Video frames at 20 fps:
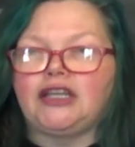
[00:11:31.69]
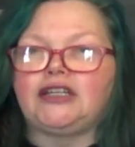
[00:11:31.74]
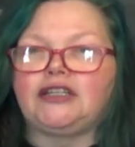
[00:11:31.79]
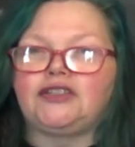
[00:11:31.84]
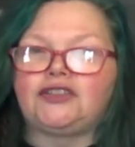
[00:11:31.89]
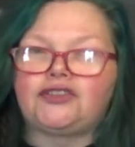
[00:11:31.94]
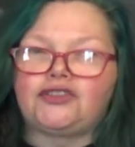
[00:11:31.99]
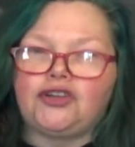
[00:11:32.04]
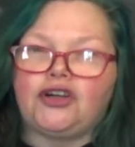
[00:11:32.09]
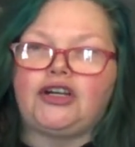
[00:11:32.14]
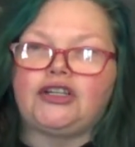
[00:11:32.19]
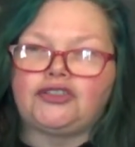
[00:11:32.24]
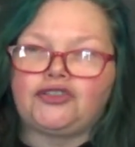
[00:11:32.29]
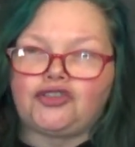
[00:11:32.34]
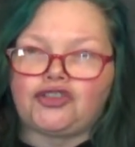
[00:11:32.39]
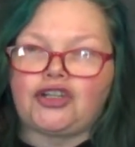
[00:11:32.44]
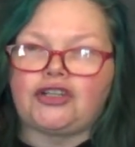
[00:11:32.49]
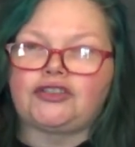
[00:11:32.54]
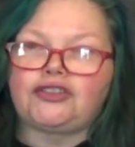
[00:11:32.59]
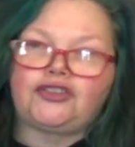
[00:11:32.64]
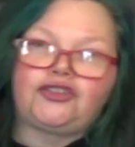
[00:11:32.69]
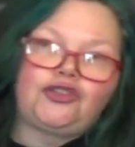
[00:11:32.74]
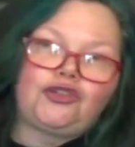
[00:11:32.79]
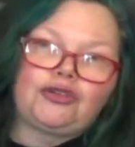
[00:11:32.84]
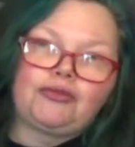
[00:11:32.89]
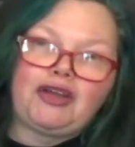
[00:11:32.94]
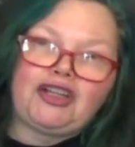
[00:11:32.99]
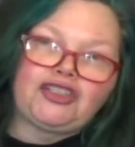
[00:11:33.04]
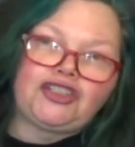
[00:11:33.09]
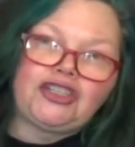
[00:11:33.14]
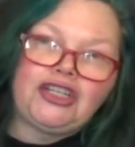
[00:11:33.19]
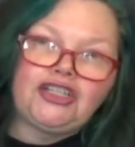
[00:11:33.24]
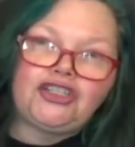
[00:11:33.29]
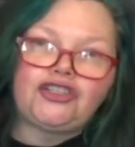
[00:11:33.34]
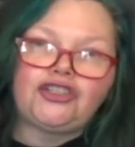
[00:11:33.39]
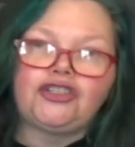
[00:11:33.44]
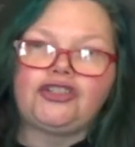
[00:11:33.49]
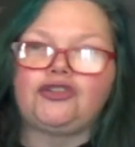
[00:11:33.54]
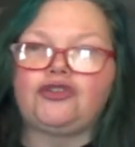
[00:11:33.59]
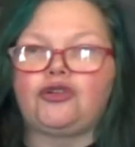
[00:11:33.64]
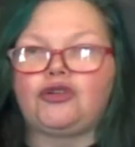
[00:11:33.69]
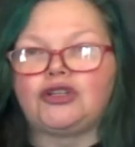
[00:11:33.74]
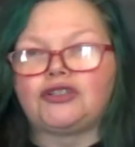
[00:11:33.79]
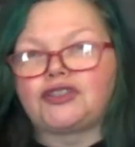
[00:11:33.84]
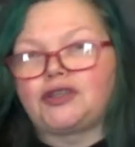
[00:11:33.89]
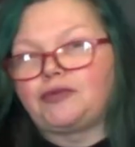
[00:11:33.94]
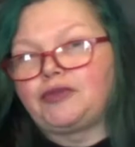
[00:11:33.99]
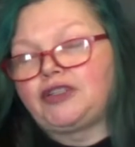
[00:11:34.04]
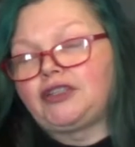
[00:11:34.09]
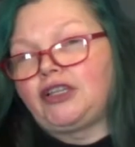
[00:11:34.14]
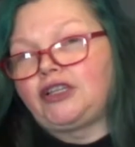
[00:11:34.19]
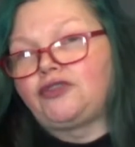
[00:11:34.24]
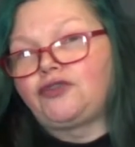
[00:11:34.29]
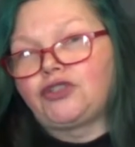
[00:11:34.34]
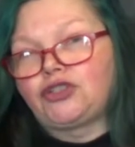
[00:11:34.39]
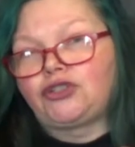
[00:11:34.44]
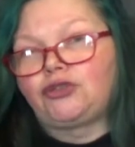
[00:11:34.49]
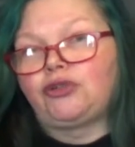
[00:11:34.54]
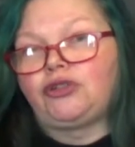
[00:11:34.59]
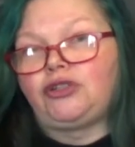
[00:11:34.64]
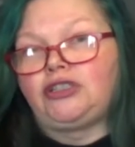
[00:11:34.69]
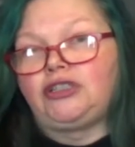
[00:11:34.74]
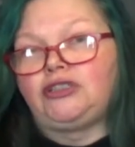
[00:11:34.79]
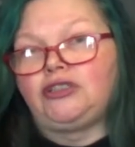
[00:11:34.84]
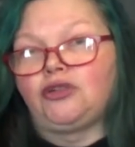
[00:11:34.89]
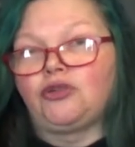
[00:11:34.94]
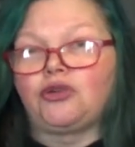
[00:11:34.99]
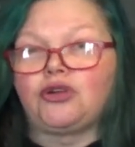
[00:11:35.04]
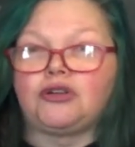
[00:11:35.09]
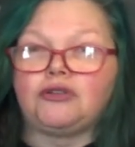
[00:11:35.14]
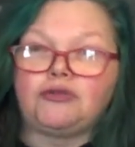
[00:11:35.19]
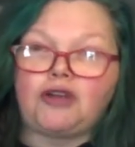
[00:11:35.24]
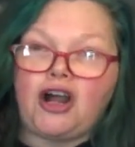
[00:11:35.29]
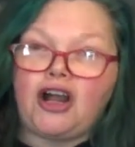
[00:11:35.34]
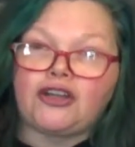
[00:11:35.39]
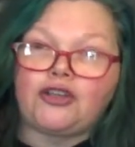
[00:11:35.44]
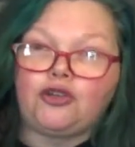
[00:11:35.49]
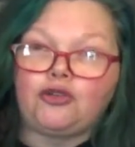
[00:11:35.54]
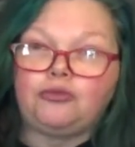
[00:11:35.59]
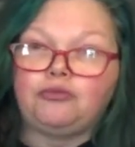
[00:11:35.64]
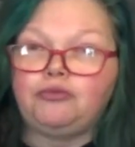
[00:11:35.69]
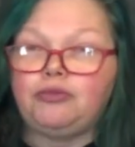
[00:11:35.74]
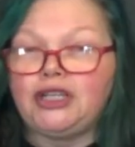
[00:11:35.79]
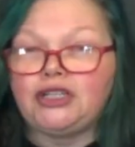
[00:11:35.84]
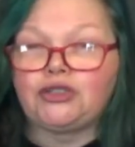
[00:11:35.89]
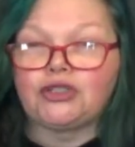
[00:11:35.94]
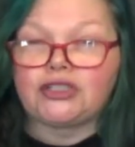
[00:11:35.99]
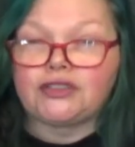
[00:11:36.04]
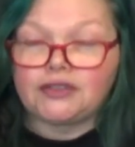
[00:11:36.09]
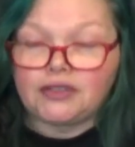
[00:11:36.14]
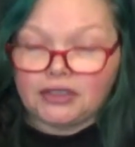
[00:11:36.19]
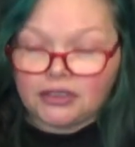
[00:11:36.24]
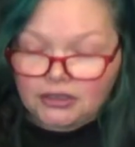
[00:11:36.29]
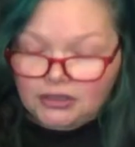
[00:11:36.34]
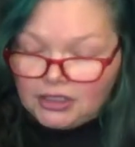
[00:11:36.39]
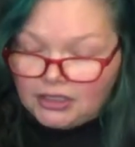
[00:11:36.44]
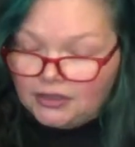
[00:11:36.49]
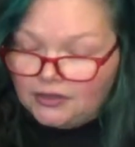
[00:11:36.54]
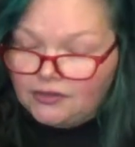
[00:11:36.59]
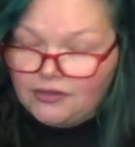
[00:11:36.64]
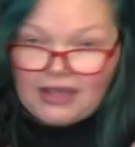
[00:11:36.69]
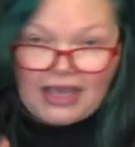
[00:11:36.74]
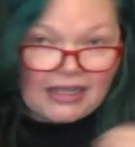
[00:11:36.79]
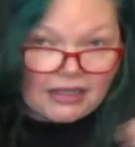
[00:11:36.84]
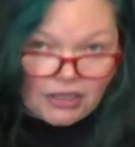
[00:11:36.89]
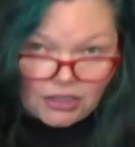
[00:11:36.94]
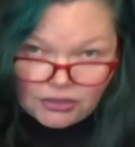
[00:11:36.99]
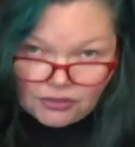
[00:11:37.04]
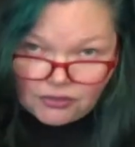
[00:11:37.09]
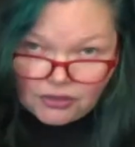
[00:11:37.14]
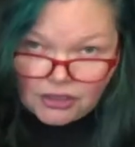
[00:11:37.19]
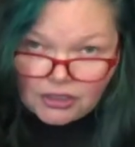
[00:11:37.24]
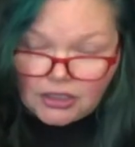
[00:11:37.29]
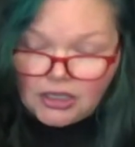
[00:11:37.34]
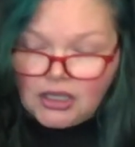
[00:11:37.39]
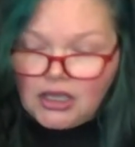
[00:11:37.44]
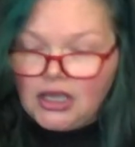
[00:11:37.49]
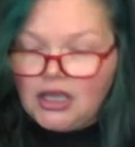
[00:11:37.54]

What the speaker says: and it's not just your imagination or something like visual or audio matrixing and that kind of thing,